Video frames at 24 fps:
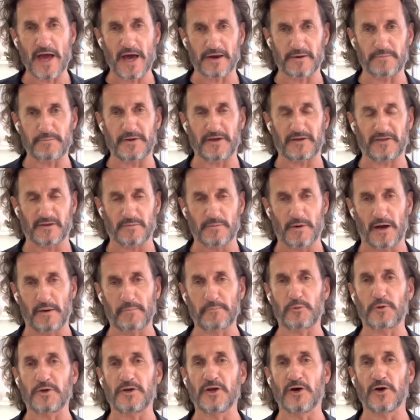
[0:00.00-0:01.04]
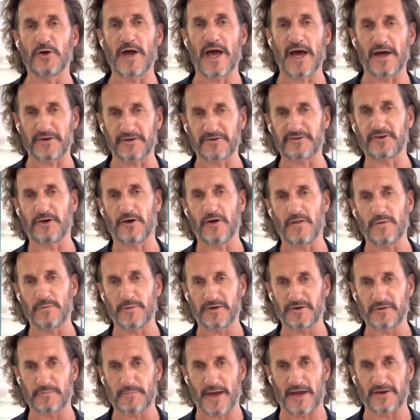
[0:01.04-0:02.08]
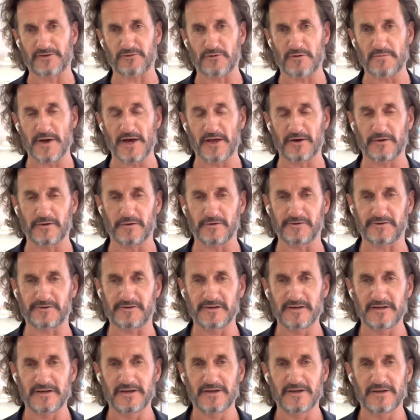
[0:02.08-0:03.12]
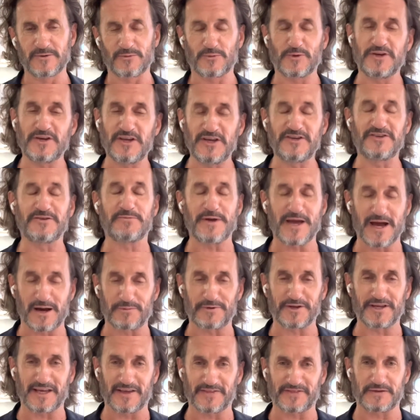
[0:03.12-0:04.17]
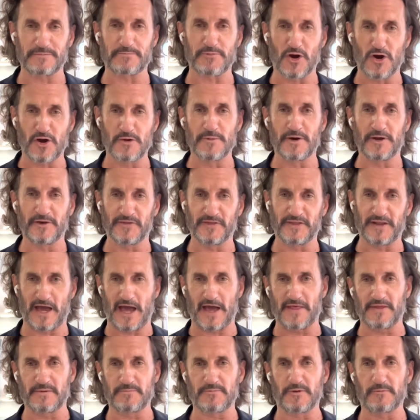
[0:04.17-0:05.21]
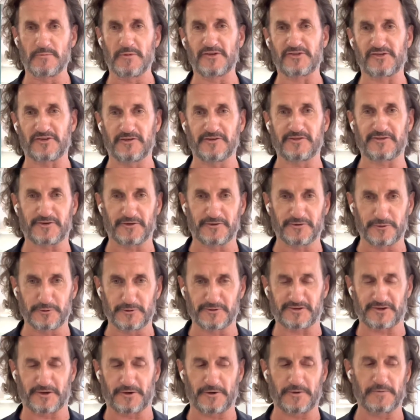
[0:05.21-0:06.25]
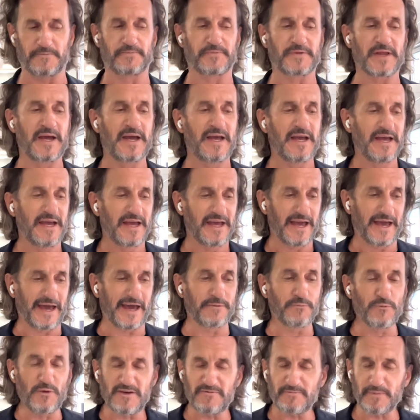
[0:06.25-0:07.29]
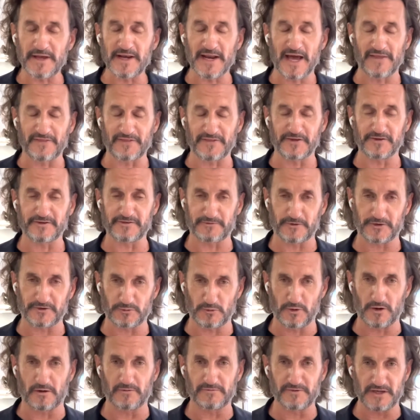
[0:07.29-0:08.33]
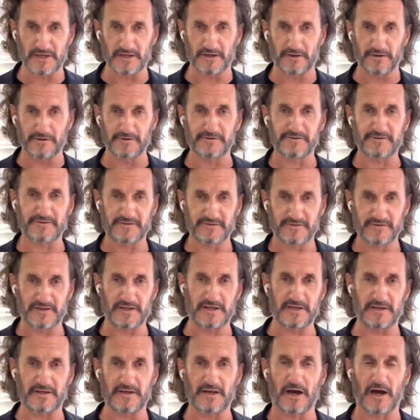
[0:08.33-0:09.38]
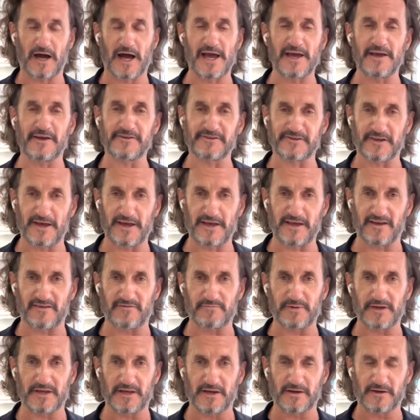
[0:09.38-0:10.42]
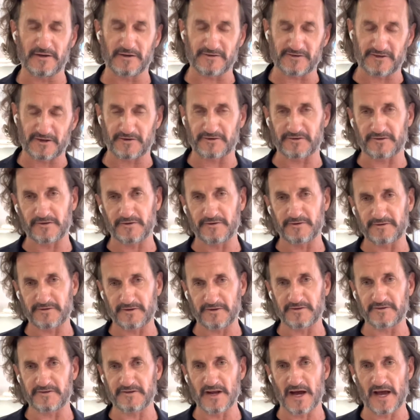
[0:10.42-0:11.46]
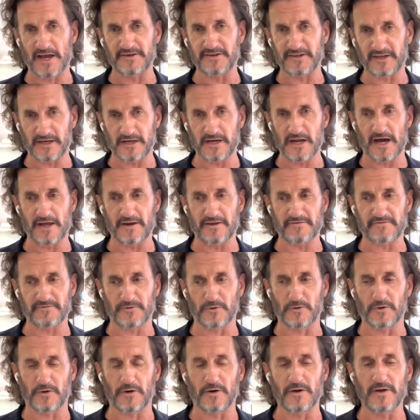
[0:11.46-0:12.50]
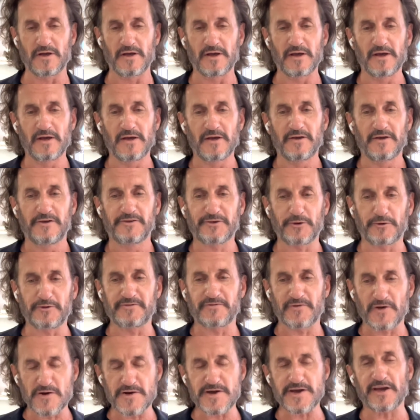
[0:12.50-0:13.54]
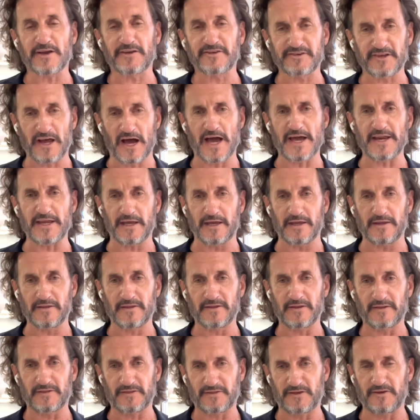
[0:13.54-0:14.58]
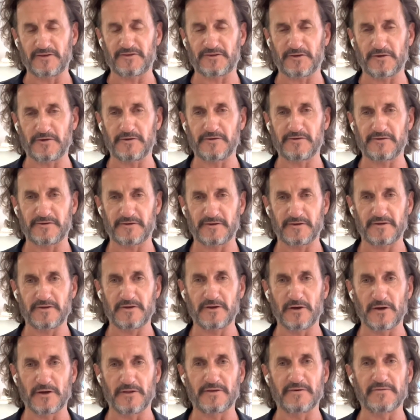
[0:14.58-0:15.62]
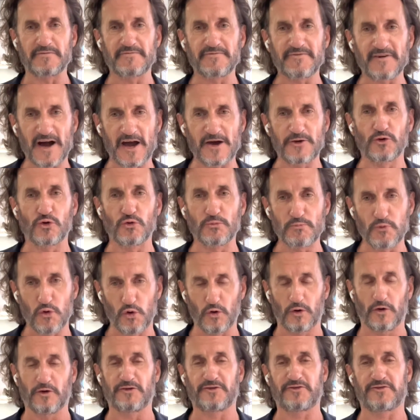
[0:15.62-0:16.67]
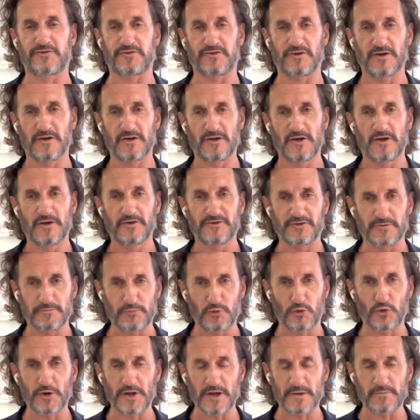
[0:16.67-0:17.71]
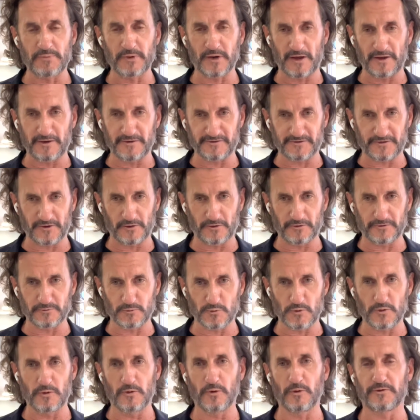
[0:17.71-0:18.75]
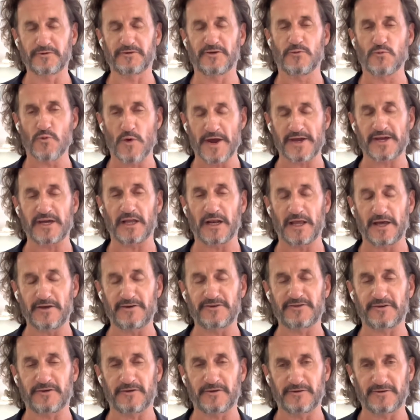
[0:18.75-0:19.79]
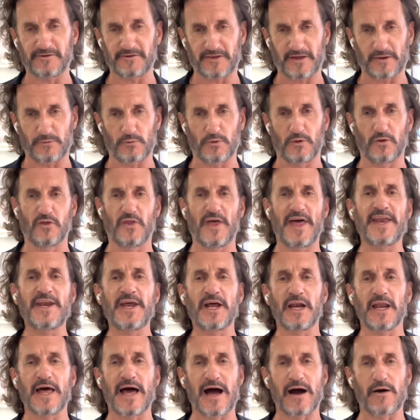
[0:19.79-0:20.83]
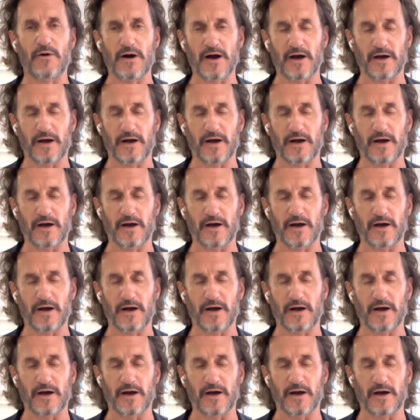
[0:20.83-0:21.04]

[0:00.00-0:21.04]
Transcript: how to pick them up, we know how to turn them into battery metals, we need to be able to get the permit and the permissions to do so. And we've been at this for 12 years. The ISA have been in existence since 1994. So it's very exciting that this is, the final push to put in place those rules and regulations that will then allow